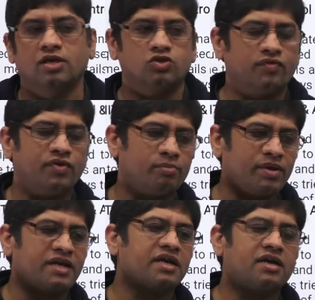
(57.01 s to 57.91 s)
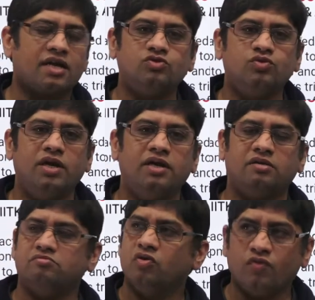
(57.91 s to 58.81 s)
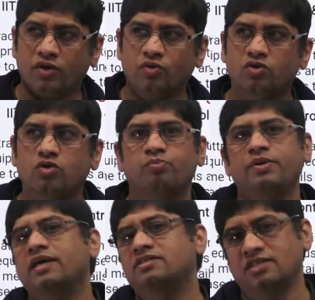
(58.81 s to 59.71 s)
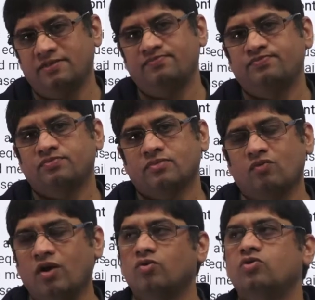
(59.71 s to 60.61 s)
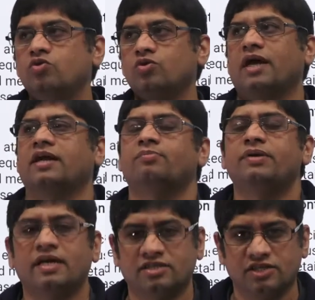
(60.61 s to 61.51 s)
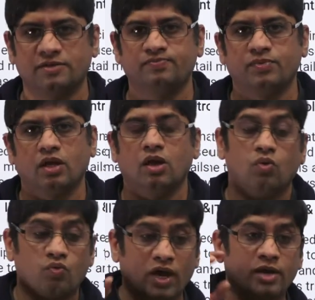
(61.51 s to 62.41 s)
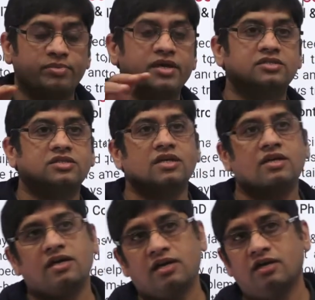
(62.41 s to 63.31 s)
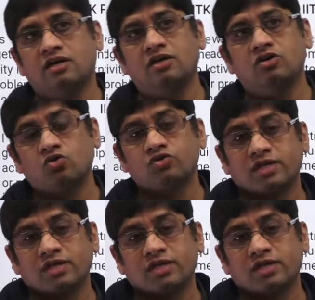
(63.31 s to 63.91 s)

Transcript: So if you are BTech graduate why you want to do PhD, why you want to do direct PhD, why PhD in controls